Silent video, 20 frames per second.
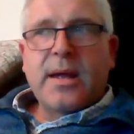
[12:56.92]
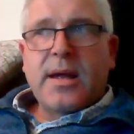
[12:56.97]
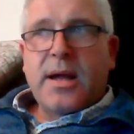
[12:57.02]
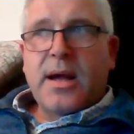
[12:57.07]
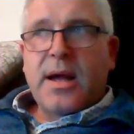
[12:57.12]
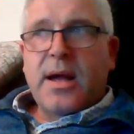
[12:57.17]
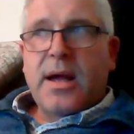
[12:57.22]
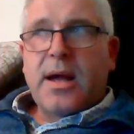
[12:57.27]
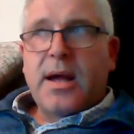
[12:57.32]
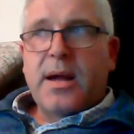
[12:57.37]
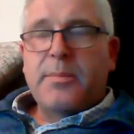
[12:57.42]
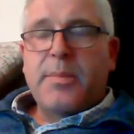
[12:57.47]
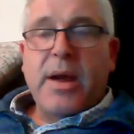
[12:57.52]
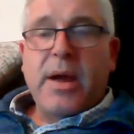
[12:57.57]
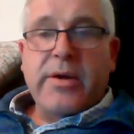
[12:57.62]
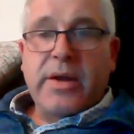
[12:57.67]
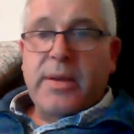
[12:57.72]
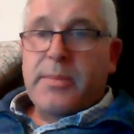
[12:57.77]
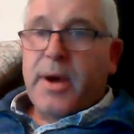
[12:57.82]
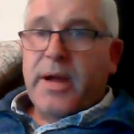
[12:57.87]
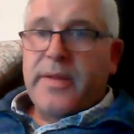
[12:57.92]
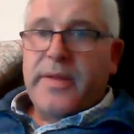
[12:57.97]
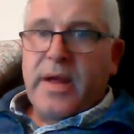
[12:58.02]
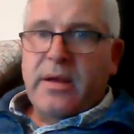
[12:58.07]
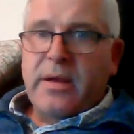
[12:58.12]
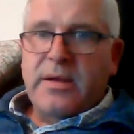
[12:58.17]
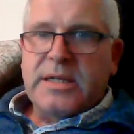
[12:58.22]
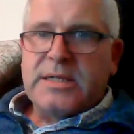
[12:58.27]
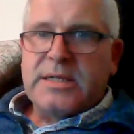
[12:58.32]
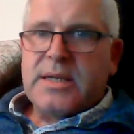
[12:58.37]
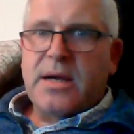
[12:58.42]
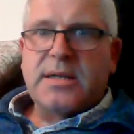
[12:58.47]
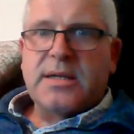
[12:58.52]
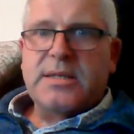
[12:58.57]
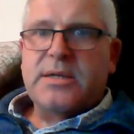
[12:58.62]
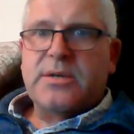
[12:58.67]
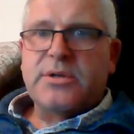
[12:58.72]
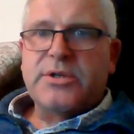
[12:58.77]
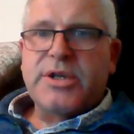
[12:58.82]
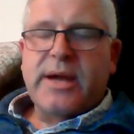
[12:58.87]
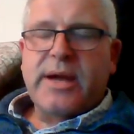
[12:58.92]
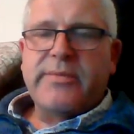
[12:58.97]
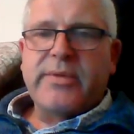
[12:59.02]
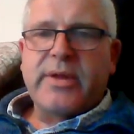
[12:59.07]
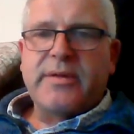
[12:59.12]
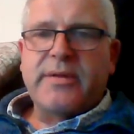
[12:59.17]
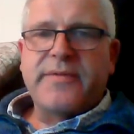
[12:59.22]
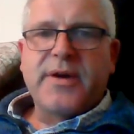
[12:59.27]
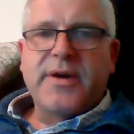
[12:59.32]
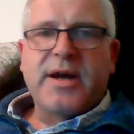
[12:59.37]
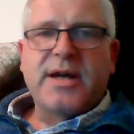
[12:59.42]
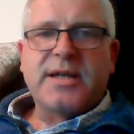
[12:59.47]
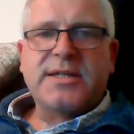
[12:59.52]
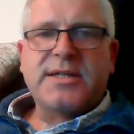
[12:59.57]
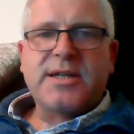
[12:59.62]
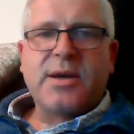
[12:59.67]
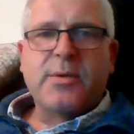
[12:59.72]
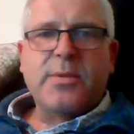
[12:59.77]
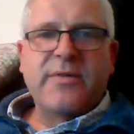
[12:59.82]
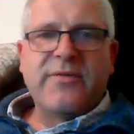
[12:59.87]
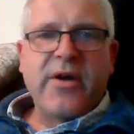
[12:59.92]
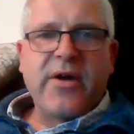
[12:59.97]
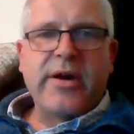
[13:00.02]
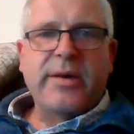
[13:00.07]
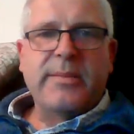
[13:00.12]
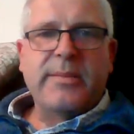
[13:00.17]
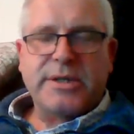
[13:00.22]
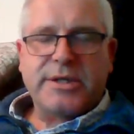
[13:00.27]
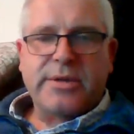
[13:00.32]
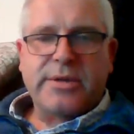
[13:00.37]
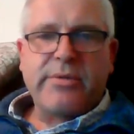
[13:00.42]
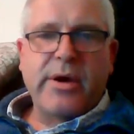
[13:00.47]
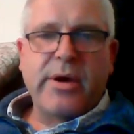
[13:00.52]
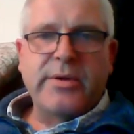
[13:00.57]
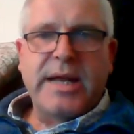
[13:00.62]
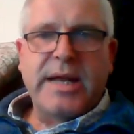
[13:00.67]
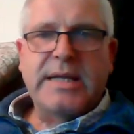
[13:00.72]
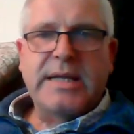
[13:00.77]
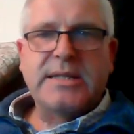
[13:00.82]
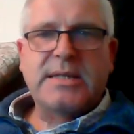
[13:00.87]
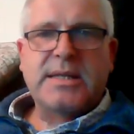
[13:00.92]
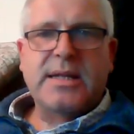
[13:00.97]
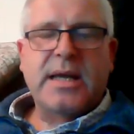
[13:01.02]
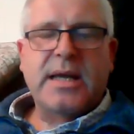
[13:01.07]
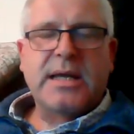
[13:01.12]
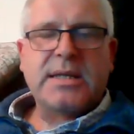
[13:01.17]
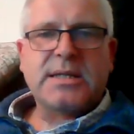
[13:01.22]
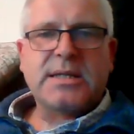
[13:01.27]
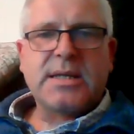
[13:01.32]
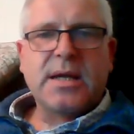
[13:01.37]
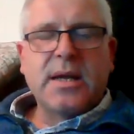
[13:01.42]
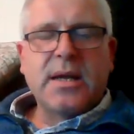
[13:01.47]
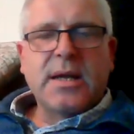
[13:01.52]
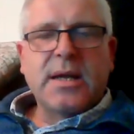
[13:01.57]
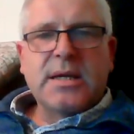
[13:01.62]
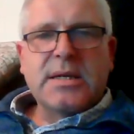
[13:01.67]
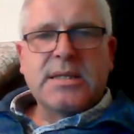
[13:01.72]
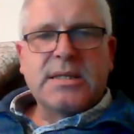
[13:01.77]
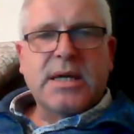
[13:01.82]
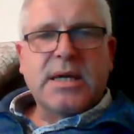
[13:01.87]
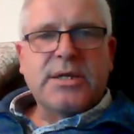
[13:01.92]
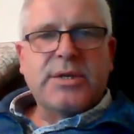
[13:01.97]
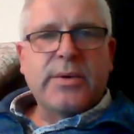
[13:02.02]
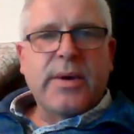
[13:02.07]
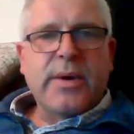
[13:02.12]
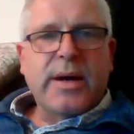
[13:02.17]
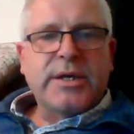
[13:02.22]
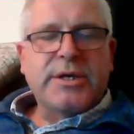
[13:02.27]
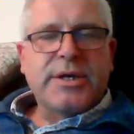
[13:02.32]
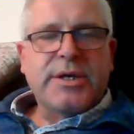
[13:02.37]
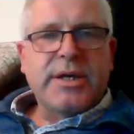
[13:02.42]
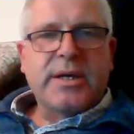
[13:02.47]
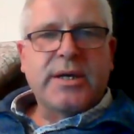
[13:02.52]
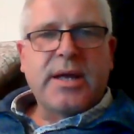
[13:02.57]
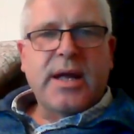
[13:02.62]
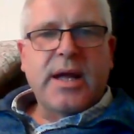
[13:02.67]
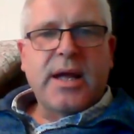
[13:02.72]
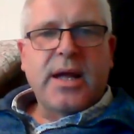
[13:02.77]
bearing in mind they started on January the 1st, so we're very much thrown into this situation